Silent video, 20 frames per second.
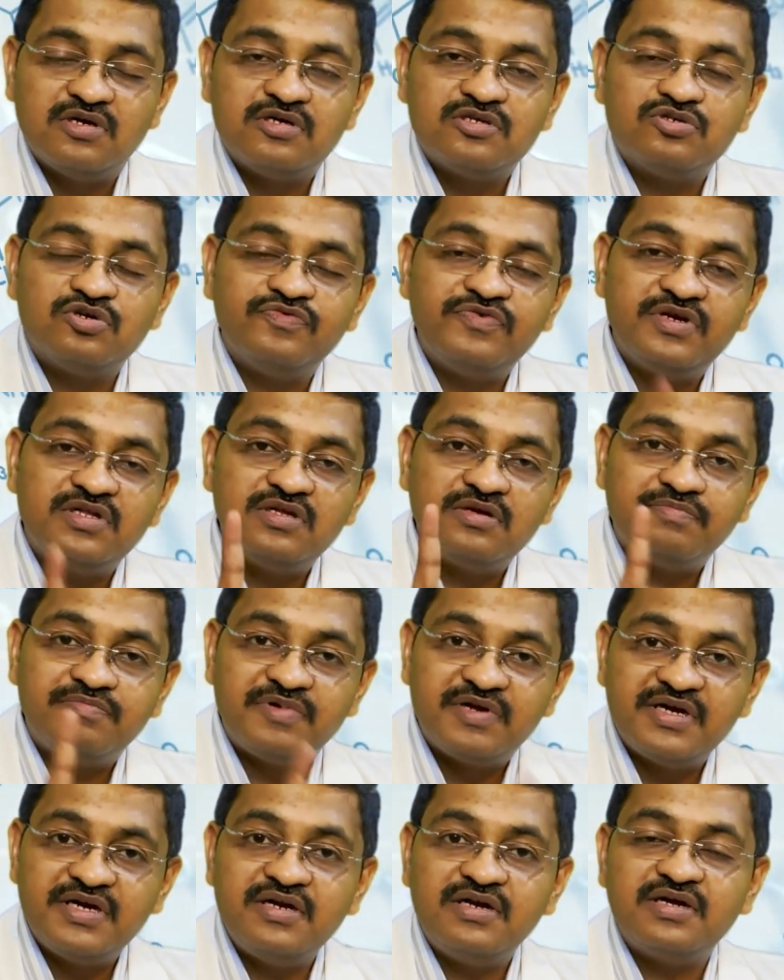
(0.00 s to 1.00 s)
So when the
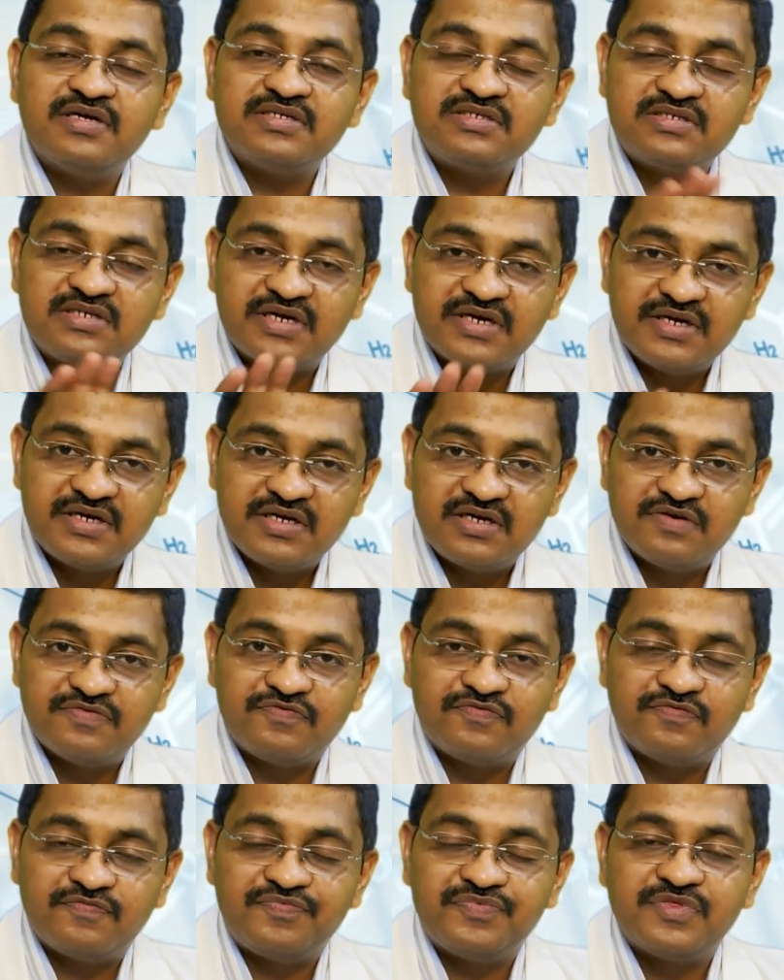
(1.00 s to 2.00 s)
brain has tried enough,
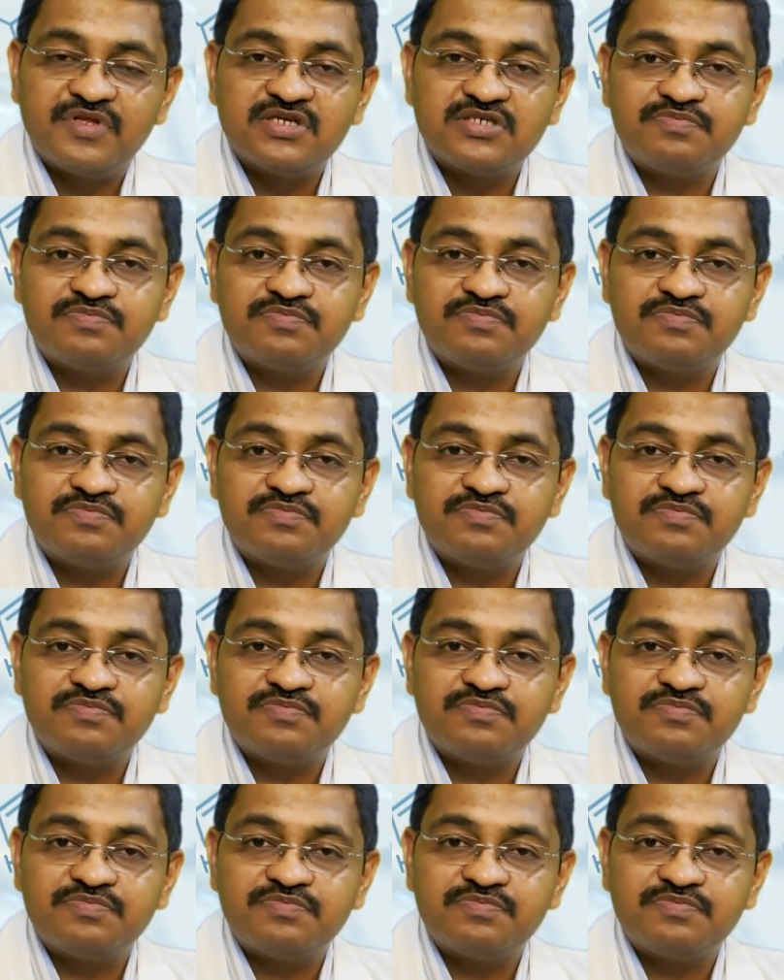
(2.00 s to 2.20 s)
the